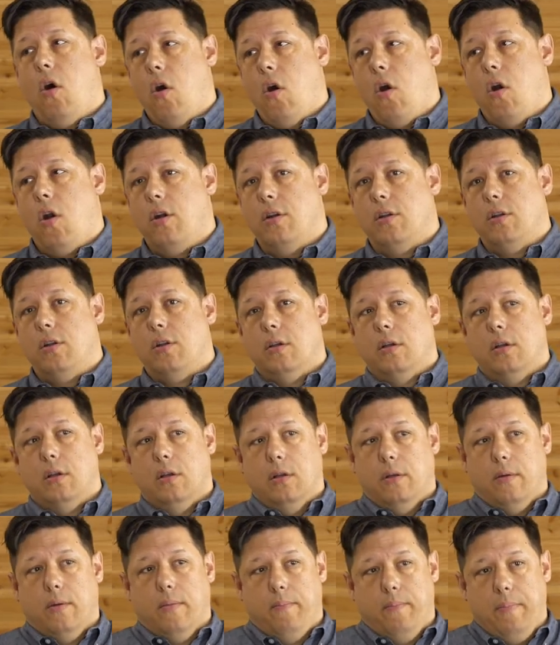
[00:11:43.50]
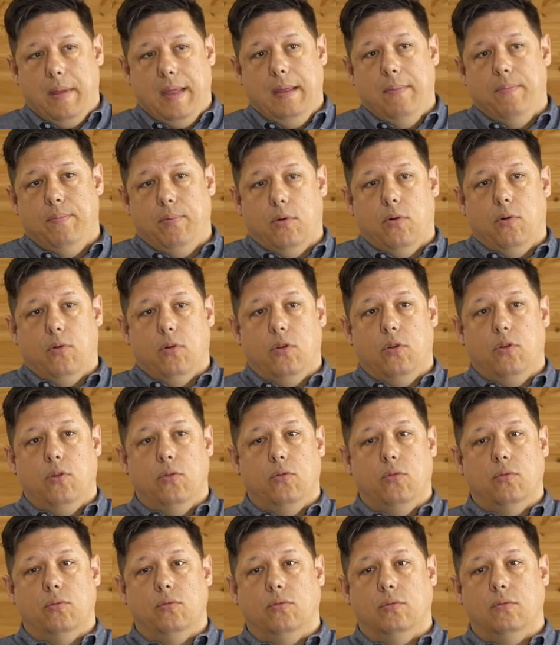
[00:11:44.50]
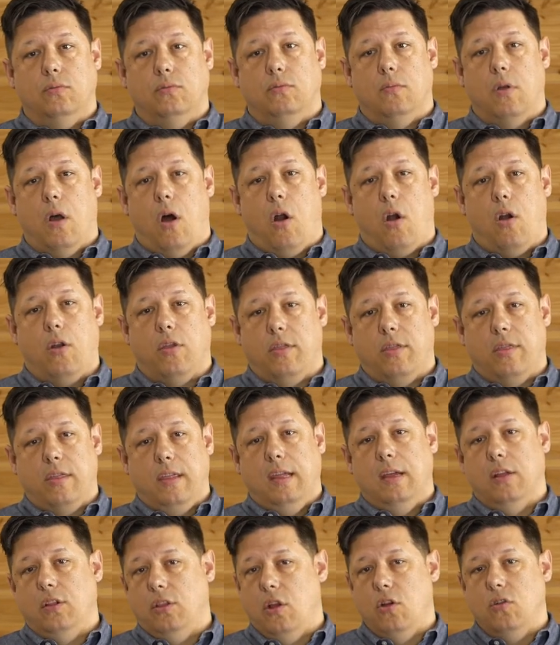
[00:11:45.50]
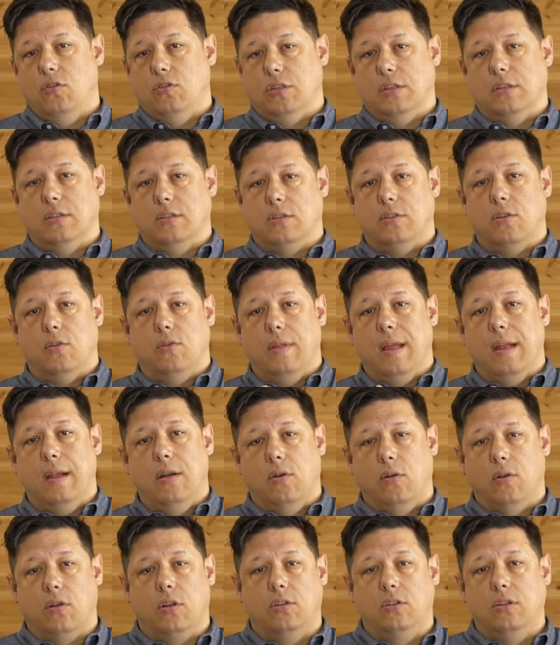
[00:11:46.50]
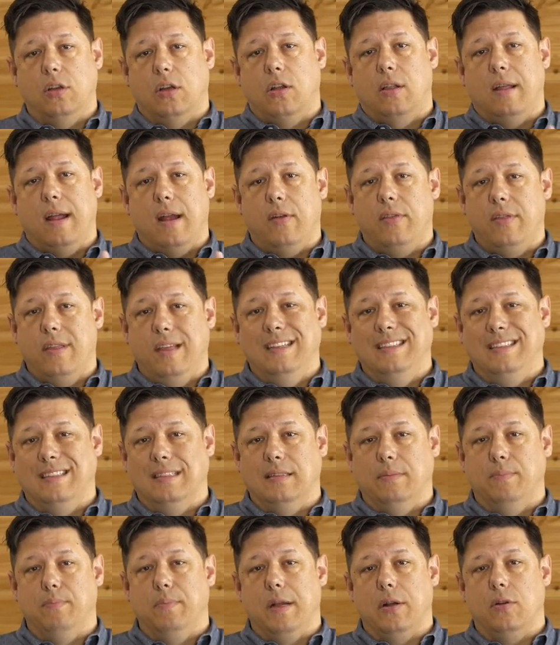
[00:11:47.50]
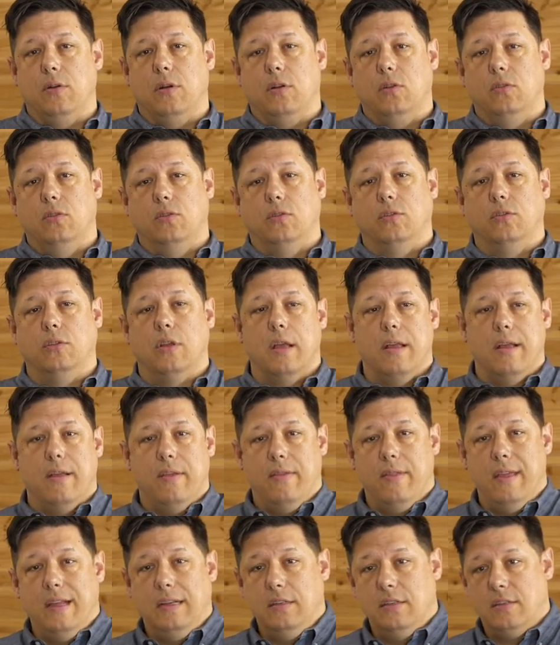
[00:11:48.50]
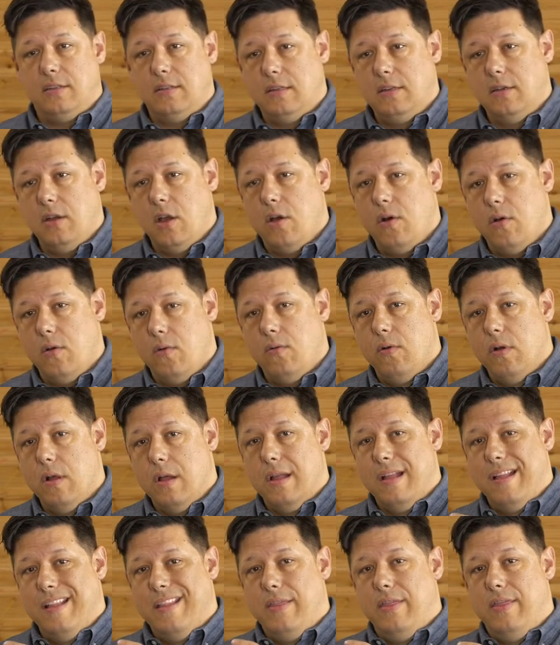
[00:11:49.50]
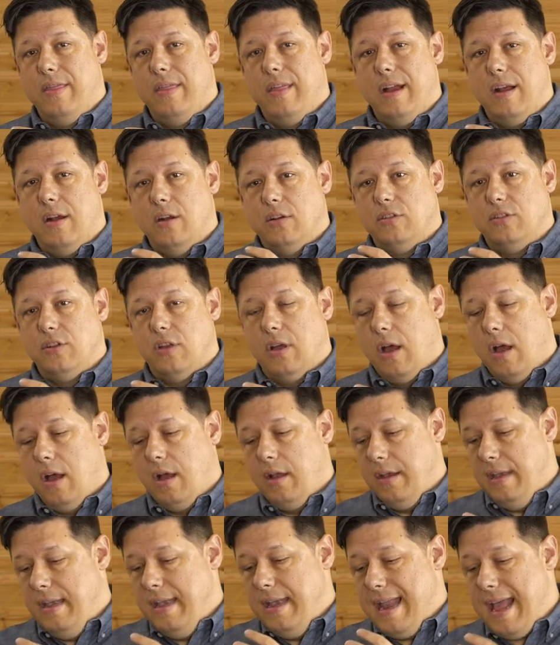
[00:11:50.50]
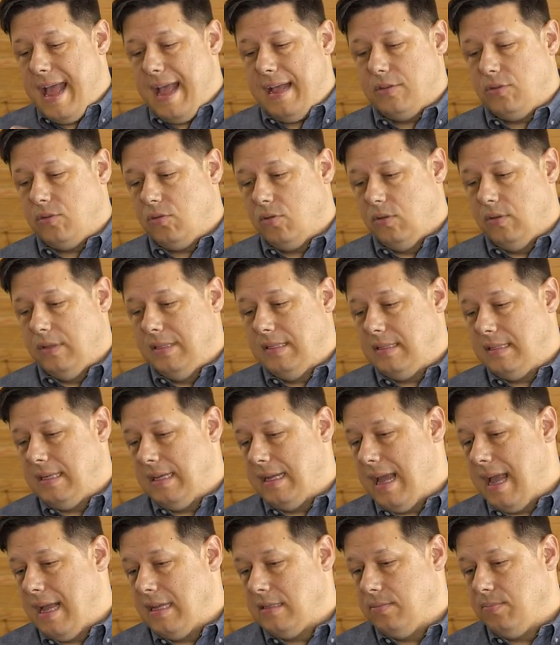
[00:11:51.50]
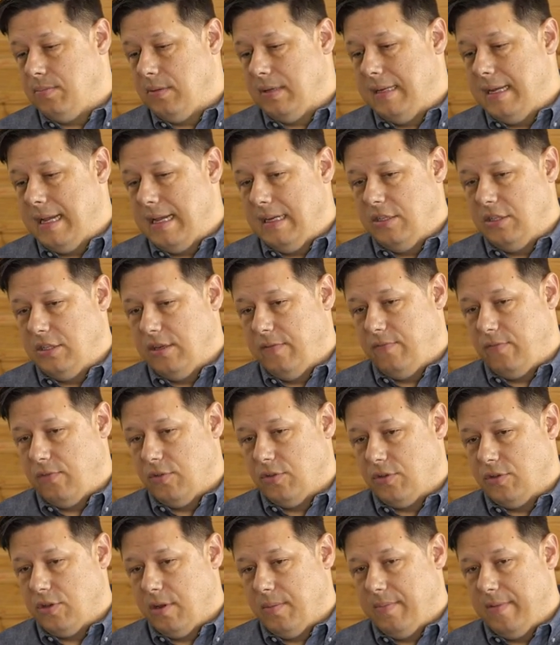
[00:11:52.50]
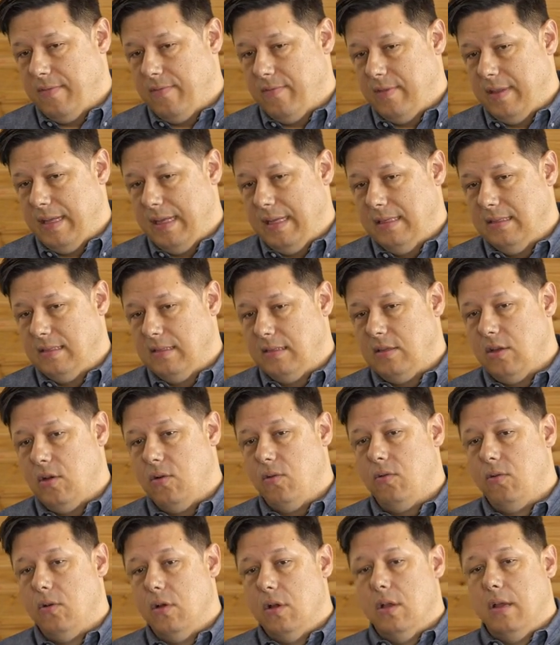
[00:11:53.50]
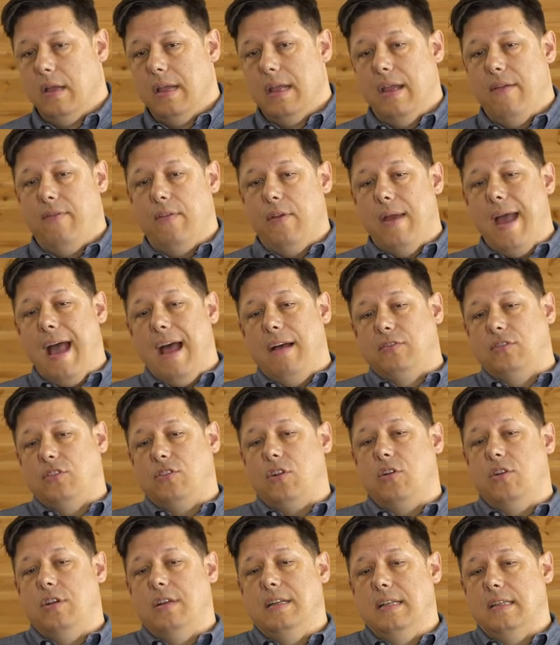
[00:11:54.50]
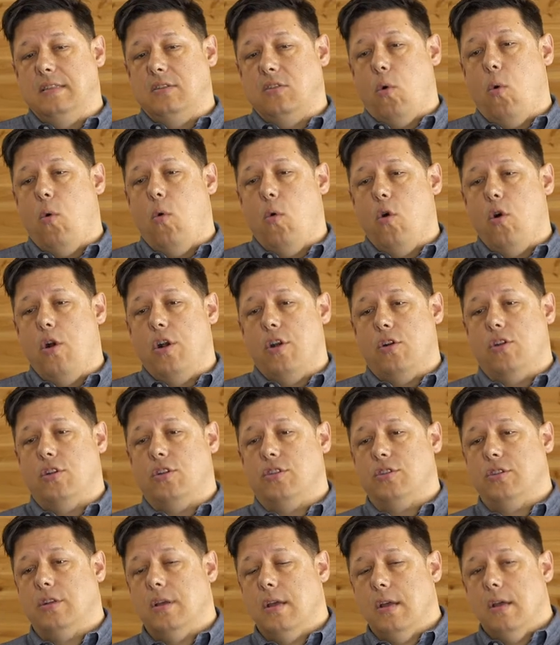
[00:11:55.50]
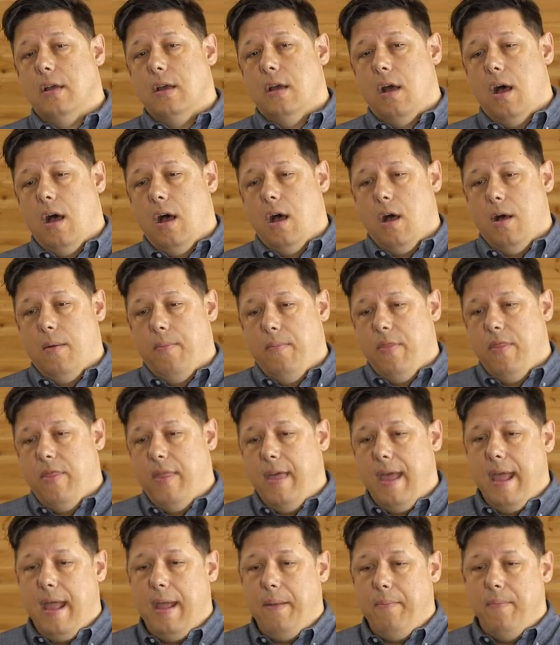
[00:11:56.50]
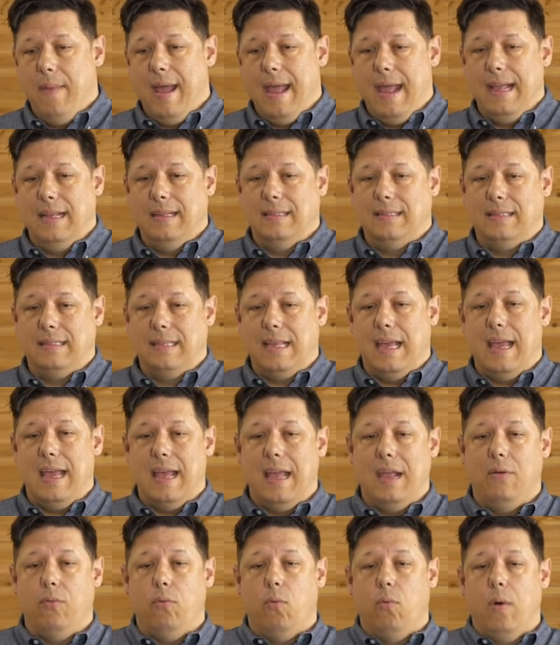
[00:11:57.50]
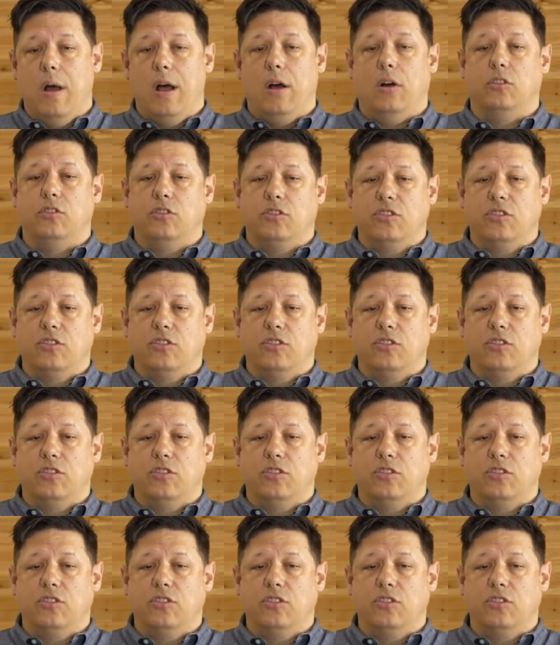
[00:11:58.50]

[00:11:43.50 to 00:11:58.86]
aren't people who are theologians. So they don't declare things as miracles, they just go, there's a naturalistic explanation for some of these. So ah. if you have certain disorders, um, they may say, well,